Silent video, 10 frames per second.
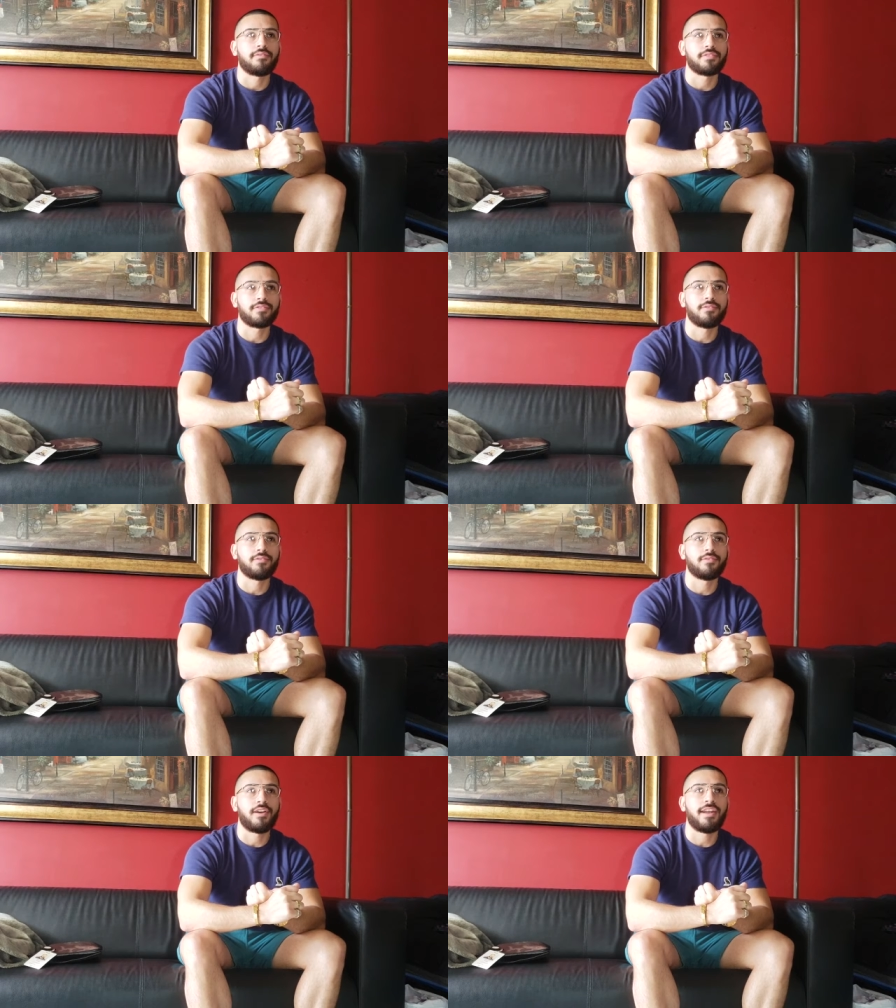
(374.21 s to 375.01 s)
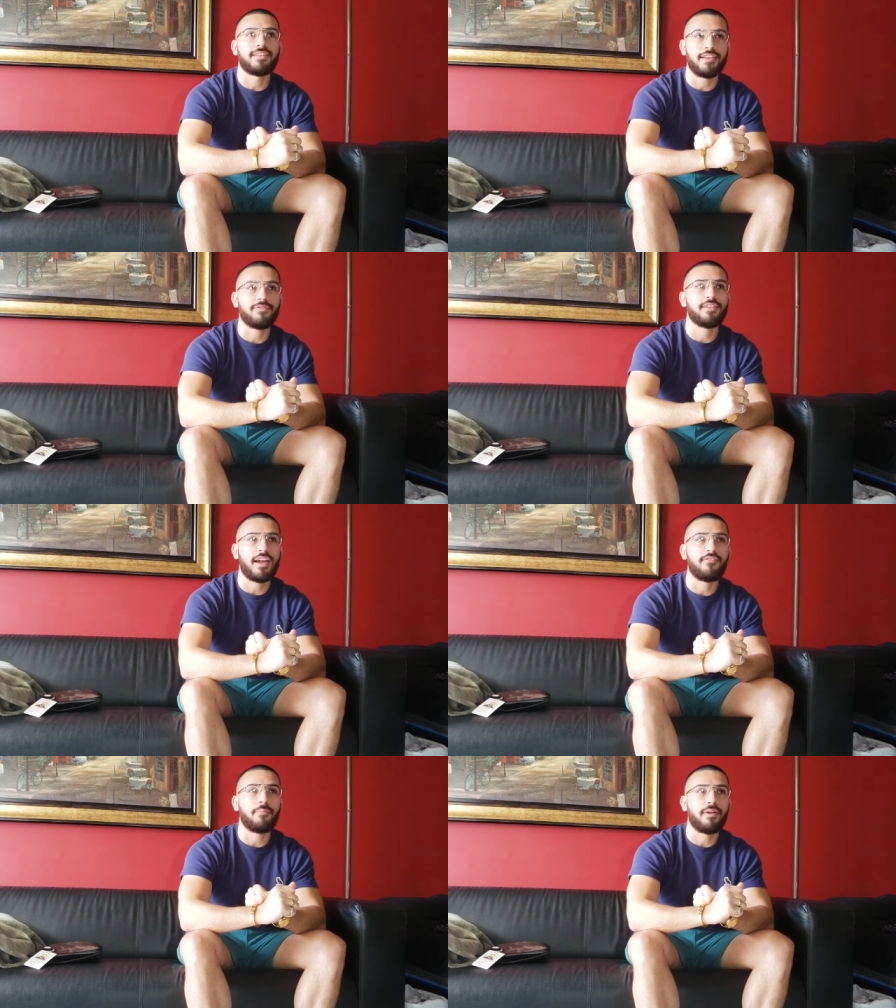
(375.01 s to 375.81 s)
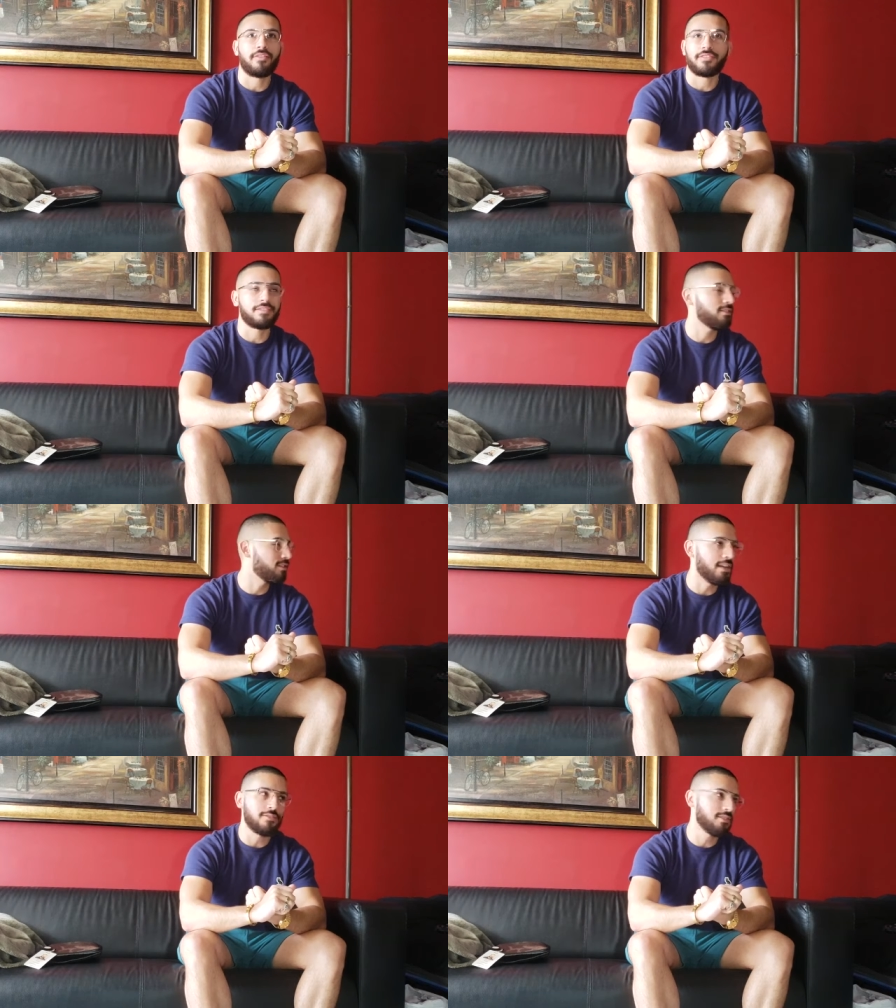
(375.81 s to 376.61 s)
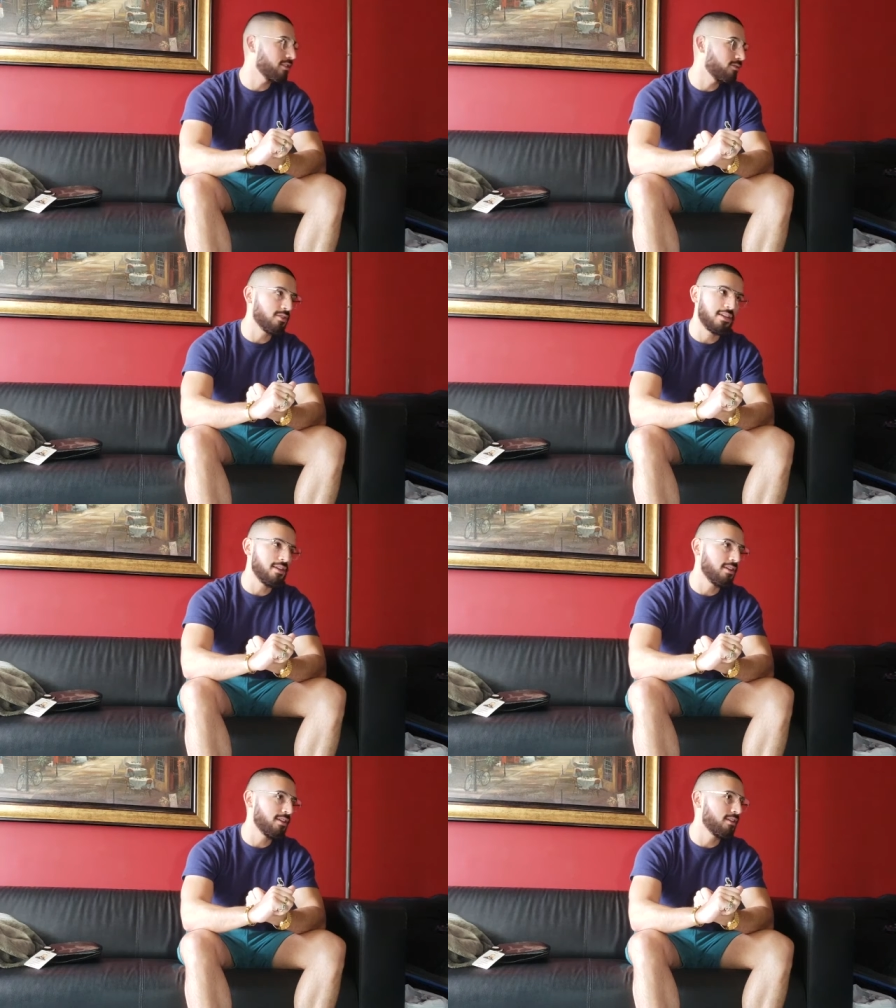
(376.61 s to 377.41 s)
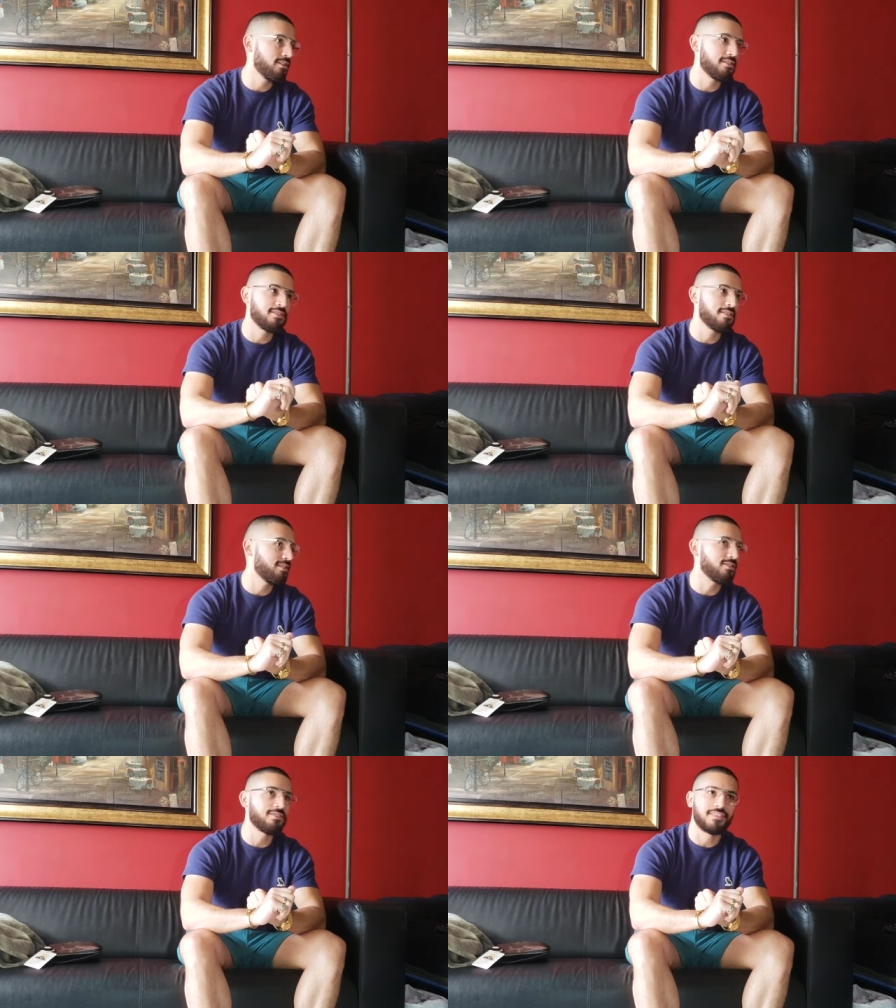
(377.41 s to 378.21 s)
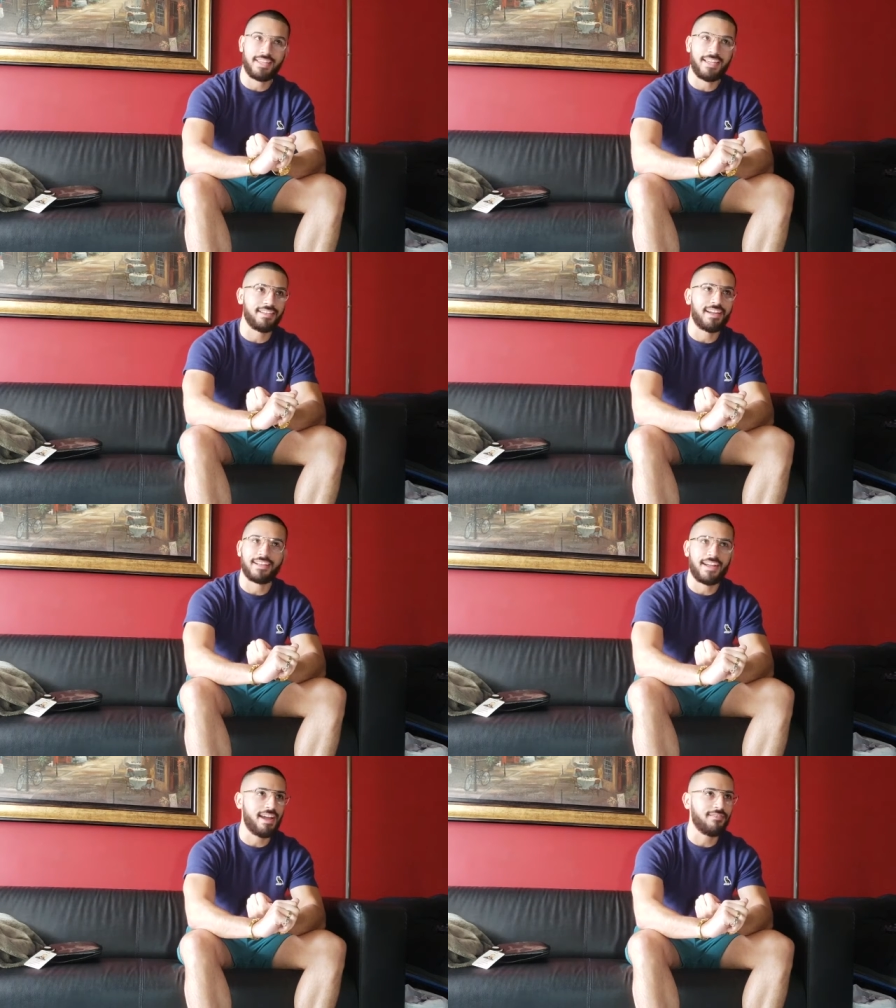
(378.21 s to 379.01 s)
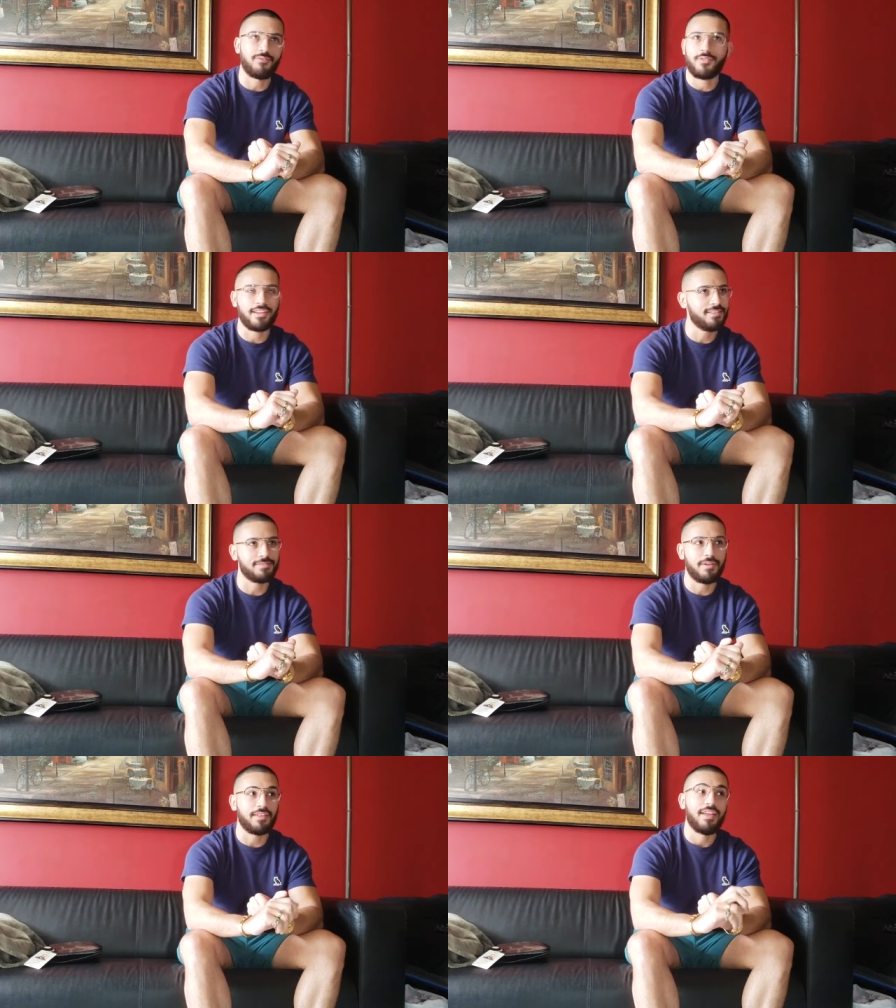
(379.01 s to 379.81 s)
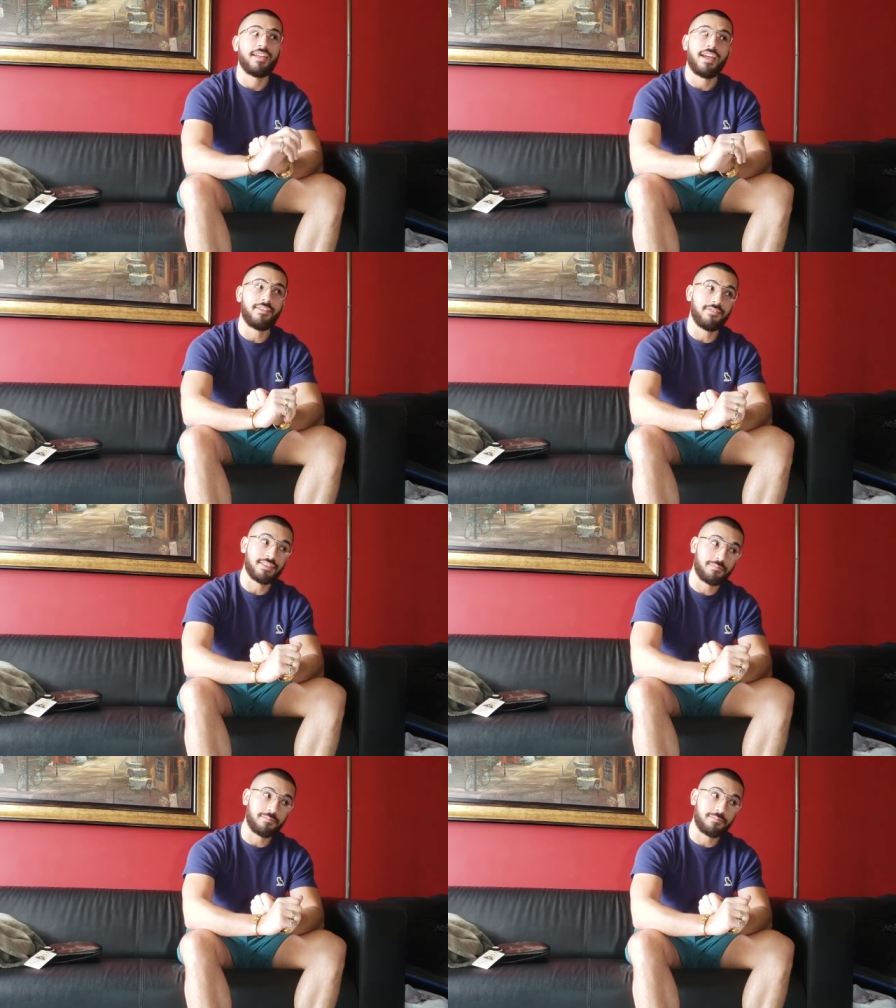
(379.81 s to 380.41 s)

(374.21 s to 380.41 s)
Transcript: So I definitely have a mouth. Since I was a little kid till today, I reckless mouth. I, it's